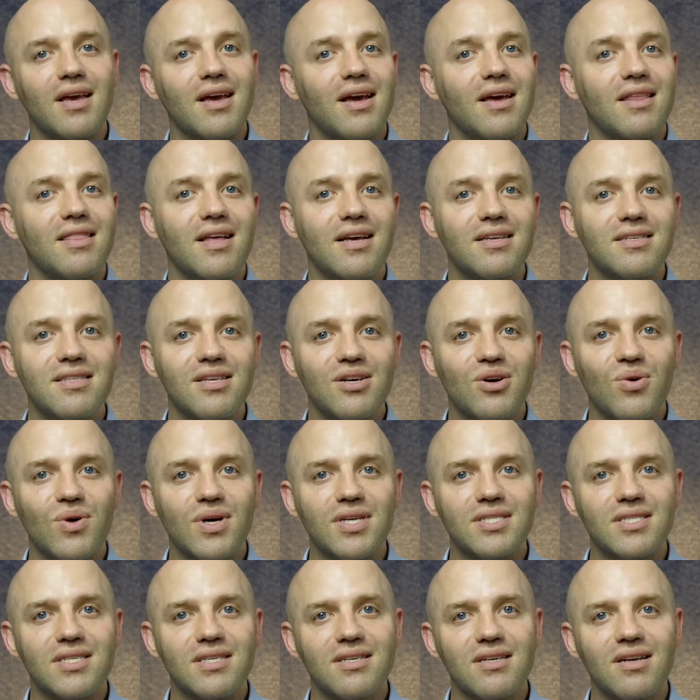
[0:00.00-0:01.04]
and that's the
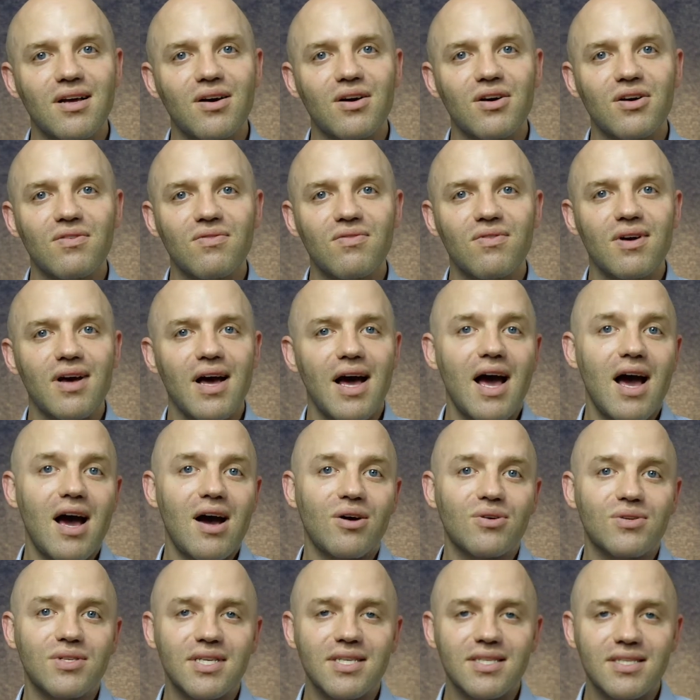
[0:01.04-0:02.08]
question of
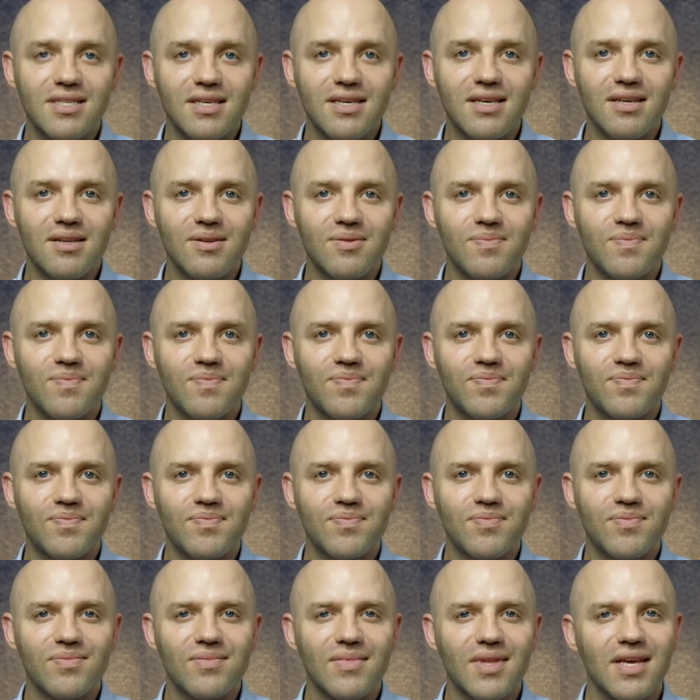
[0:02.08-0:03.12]
how to sit.
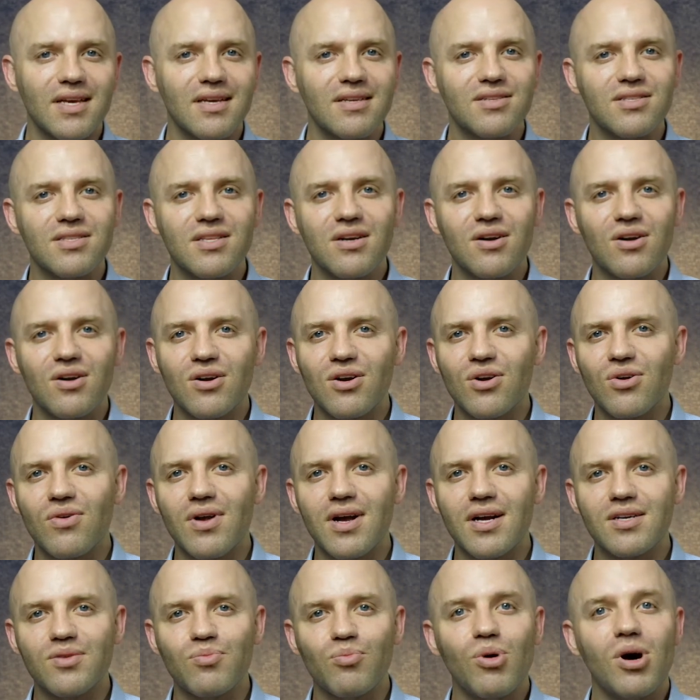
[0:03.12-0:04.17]
Is there a
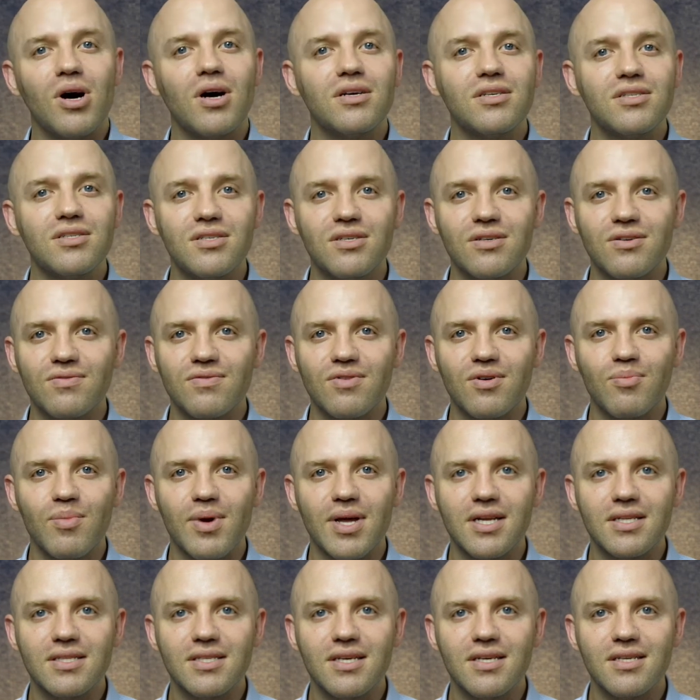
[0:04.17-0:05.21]
correct posture for
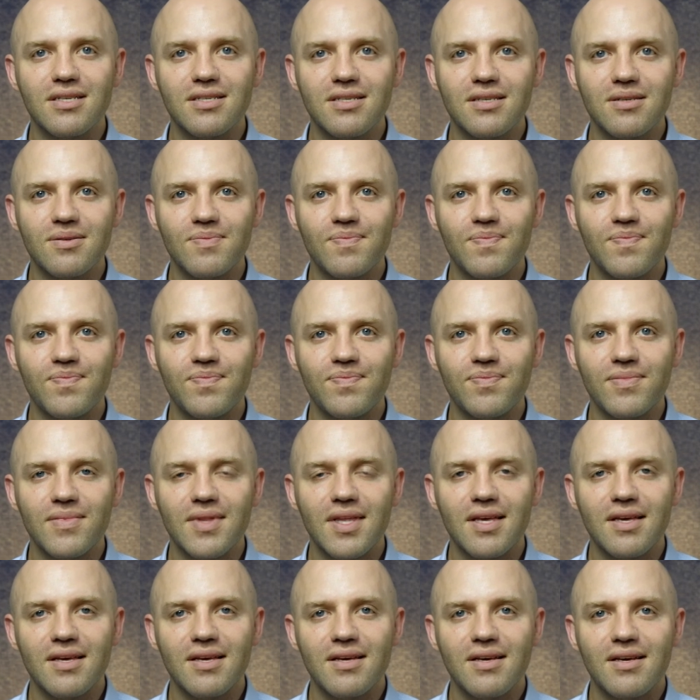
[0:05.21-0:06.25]
meditation?
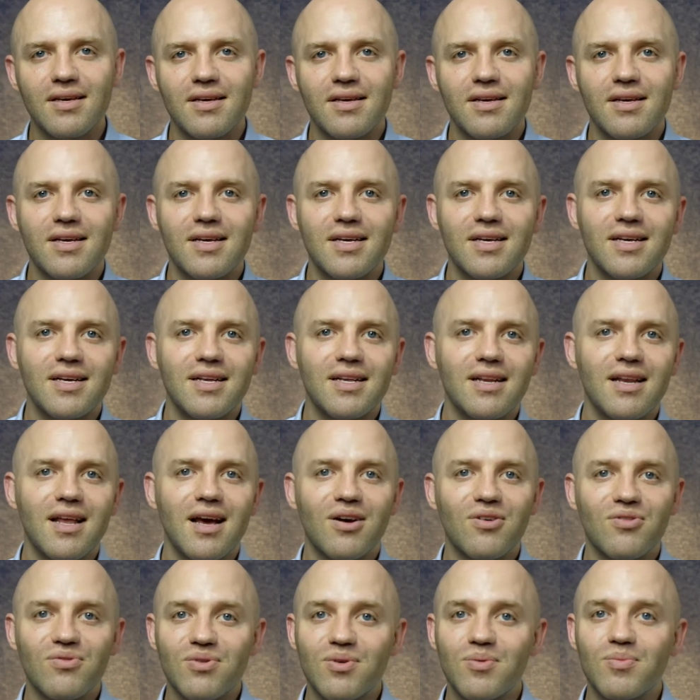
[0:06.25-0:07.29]

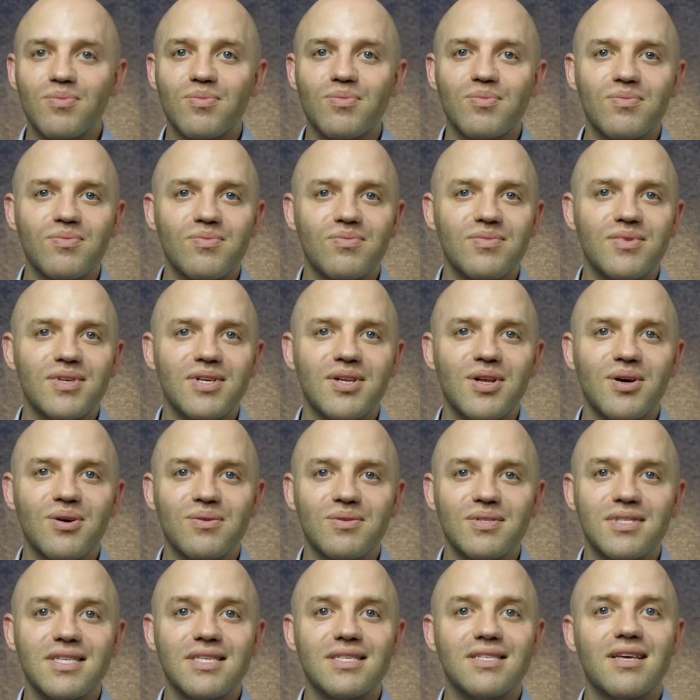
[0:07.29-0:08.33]
Now, from, you know,
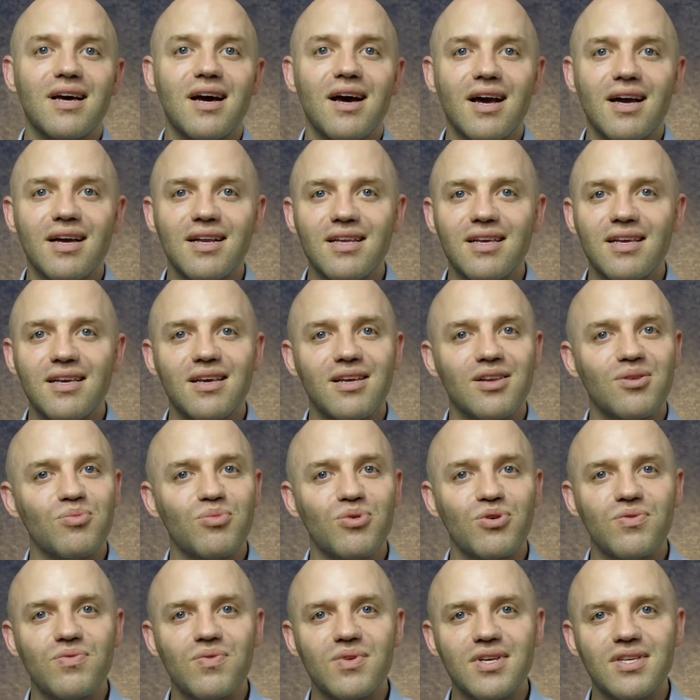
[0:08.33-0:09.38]
society and
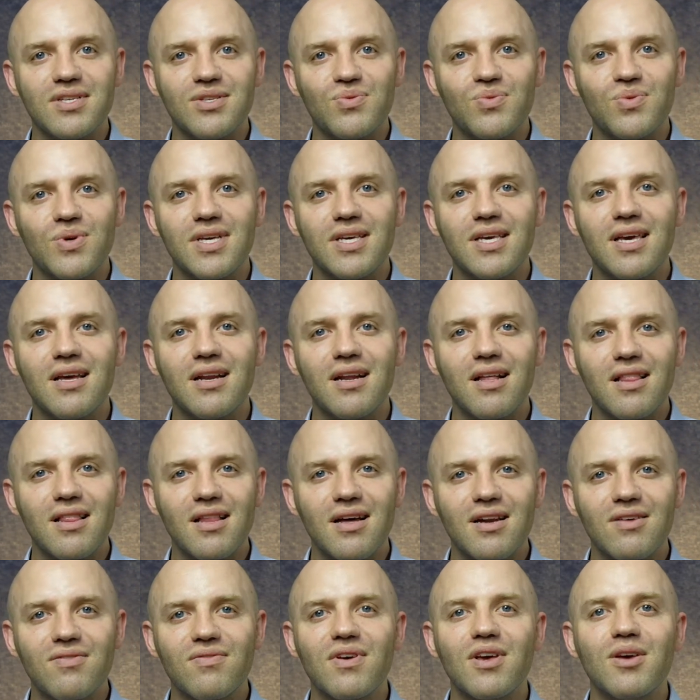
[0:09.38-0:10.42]
movies, we get a
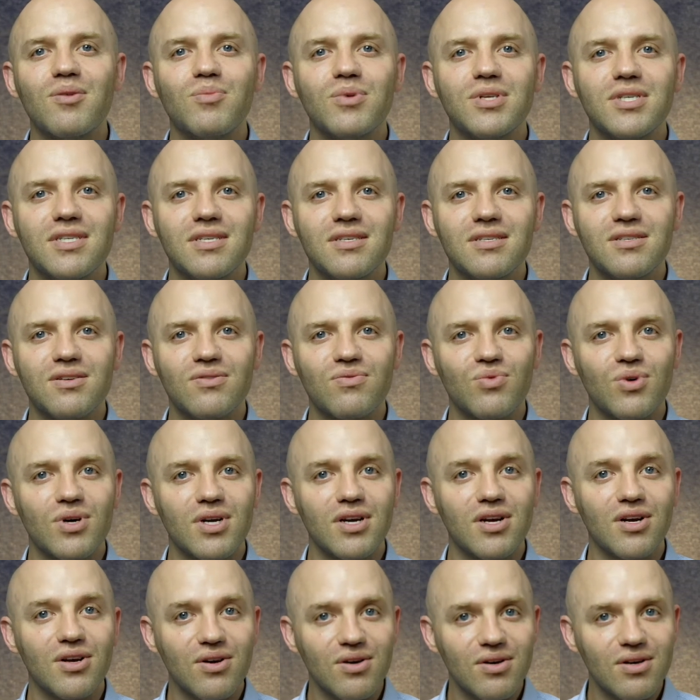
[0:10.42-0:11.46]
lot of images of what
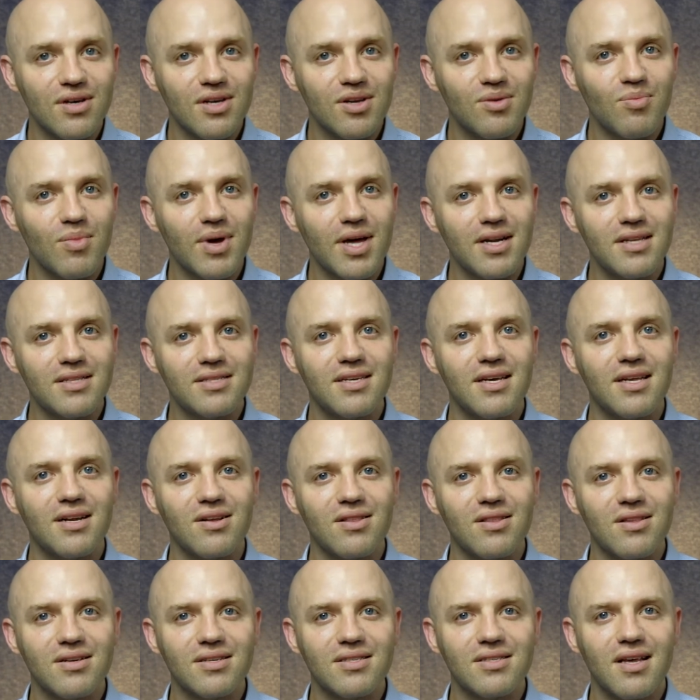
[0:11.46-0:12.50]
a good
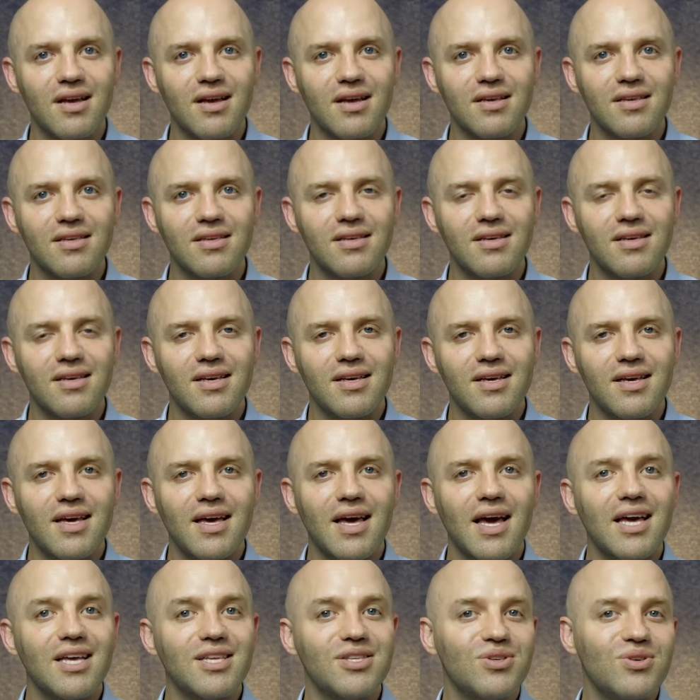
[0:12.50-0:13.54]
meditator looks like.
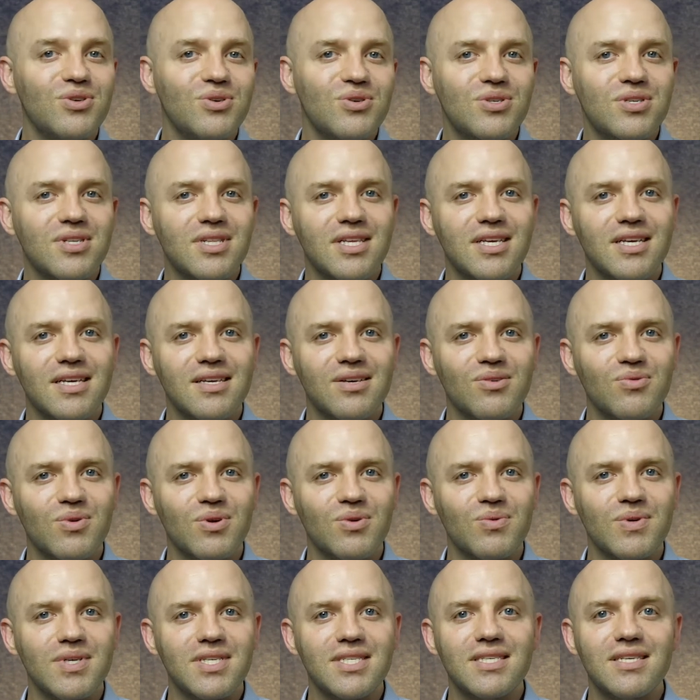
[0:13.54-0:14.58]
And usually
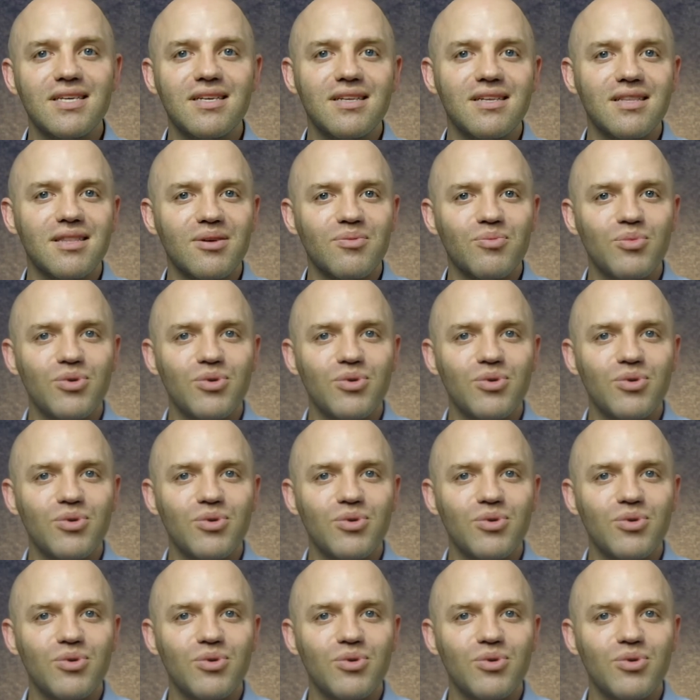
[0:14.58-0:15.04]
when we see it in the